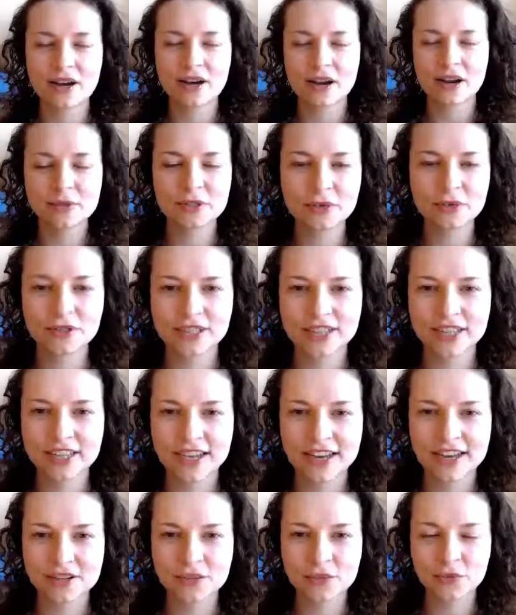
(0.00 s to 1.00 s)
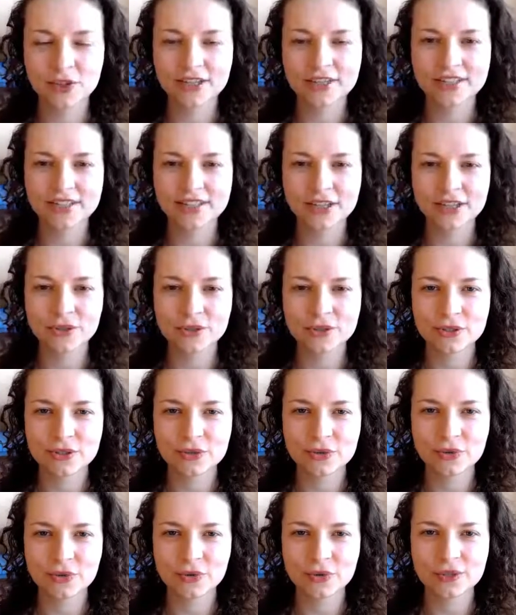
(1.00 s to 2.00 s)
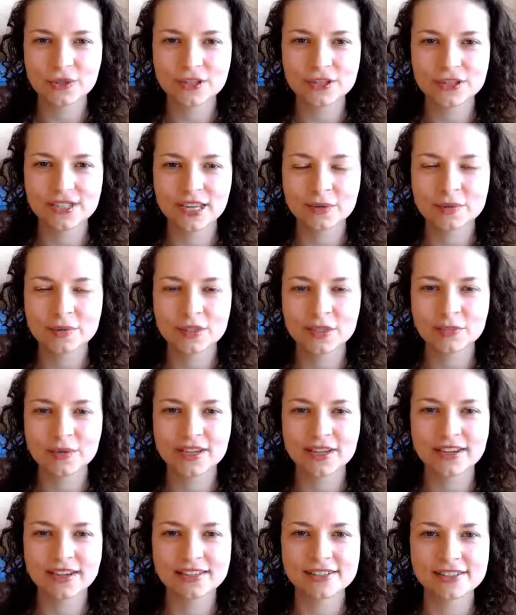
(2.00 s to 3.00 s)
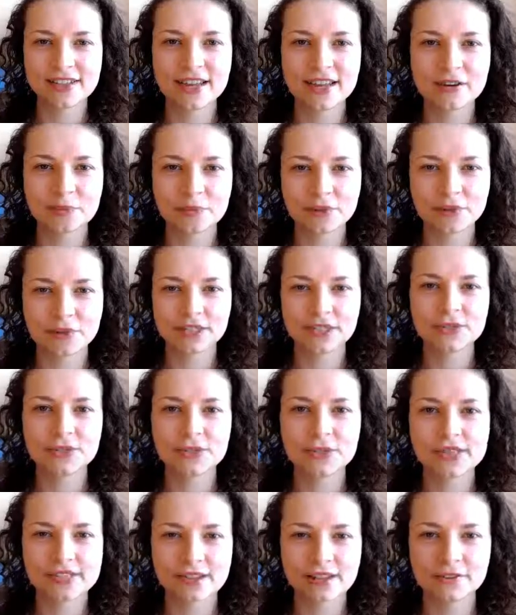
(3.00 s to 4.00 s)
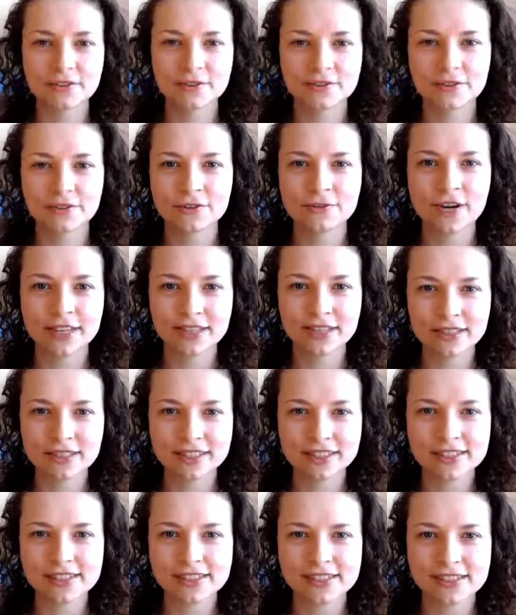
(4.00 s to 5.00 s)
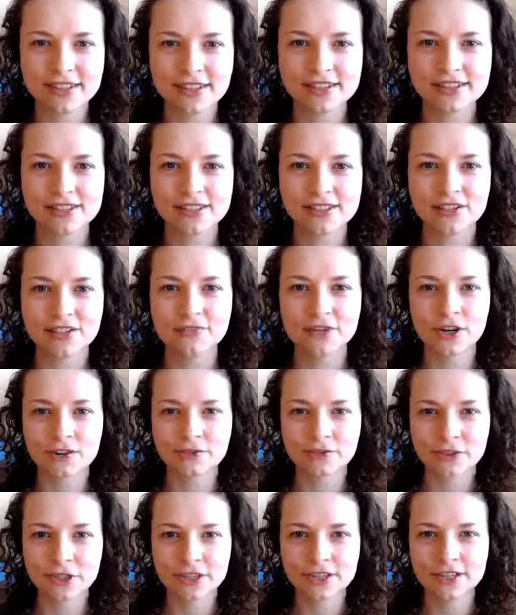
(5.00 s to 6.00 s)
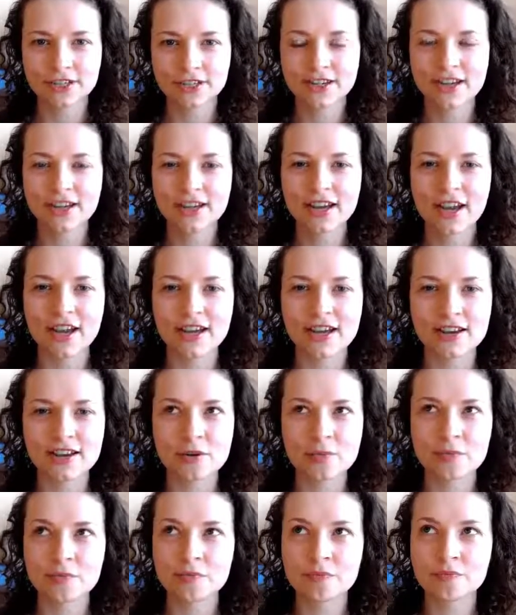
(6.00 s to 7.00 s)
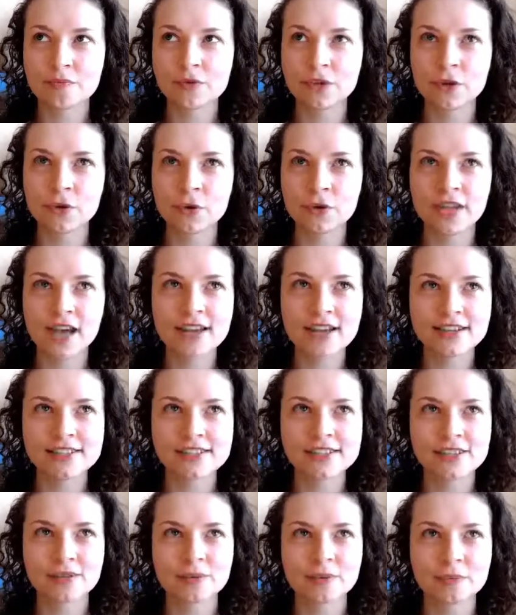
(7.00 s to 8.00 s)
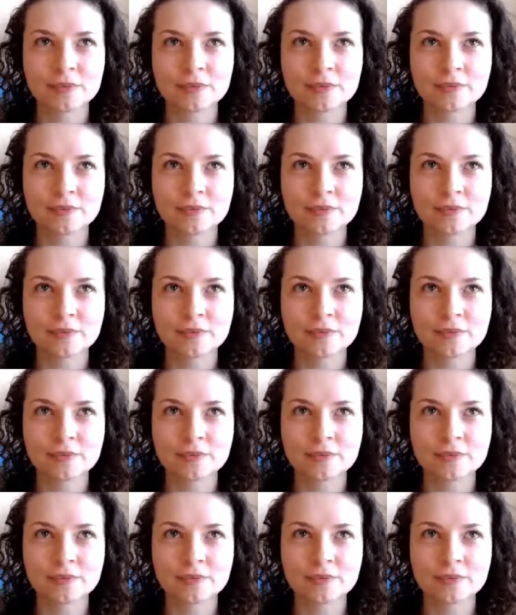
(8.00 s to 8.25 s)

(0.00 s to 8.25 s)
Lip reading: absolutely. And one thing that also just came to me is that ability to self-regulate and self-govern. That is the